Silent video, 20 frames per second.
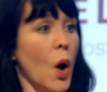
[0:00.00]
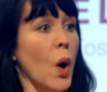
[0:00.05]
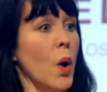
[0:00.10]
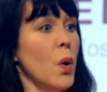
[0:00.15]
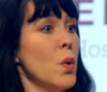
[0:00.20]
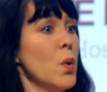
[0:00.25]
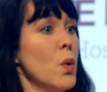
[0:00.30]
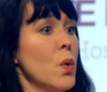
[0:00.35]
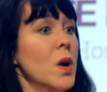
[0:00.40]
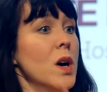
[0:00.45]

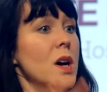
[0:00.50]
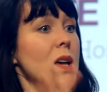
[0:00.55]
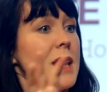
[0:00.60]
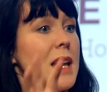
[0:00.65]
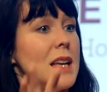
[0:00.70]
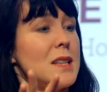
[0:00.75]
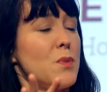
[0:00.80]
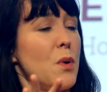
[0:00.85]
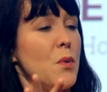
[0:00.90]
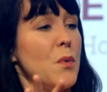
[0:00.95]
oh,
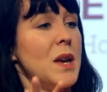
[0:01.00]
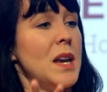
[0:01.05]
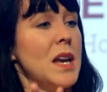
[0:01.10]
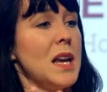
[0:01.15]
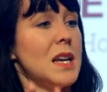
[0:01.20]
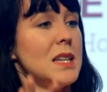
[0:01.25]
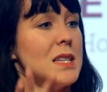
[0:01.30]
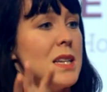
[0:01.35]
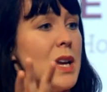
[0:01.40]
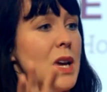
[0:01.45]
that's what we
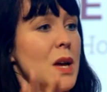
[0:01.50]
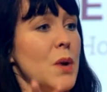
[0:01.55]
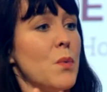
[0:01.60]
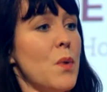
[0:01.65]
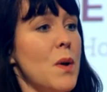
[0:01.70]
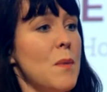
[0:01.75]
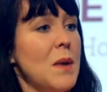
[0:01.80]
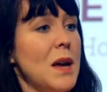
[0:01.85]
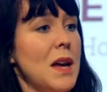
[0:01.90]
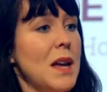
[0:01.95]
need,
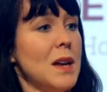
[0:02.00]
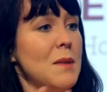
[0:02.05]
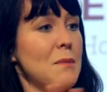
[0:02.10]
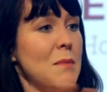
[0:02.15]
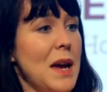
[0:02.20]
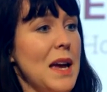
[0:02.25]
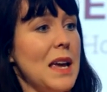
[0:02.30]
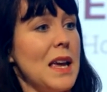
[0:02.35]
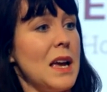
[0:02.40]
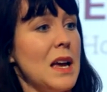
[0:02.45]
women
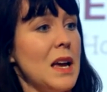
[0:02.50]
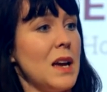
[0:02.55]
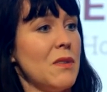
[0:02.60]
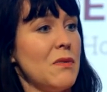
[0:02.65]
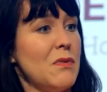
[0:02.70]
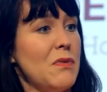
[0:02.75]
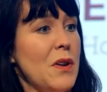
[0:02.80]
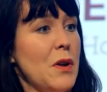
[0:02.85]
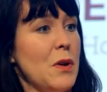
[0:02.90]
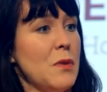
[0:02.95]
making
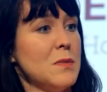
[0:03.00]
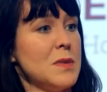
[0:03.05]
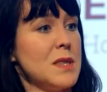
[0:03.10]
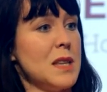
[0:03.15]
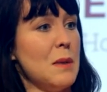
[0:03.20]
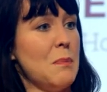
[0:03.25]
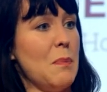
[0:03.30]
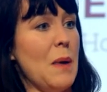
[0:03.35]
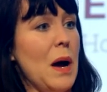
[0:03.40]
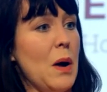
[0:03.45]
films
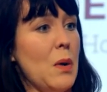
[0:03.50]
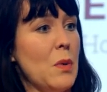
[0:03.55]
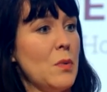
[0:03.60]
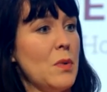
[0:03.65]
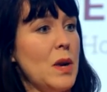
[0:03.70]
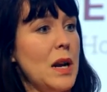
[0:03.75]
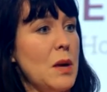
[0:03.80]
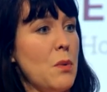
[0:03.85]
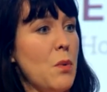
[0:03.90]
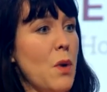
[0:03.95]
about
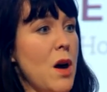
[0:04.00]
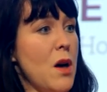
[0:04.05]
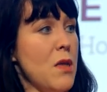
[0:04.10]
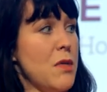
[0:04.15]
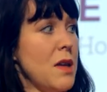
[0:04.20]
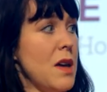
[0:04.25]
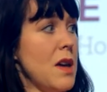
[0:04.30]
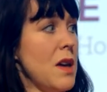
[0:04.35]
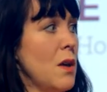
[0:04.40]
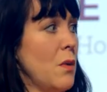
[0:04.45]
really
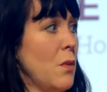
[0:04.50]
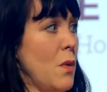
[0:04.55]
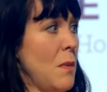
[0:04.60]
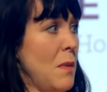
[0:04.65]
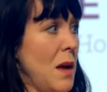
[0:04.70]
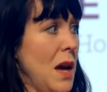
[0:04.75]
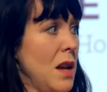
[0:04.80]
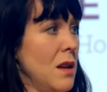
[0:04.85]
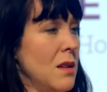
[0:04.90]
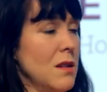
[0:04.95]
worthy
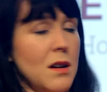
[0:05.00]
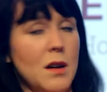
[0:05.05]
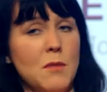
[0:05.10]
women.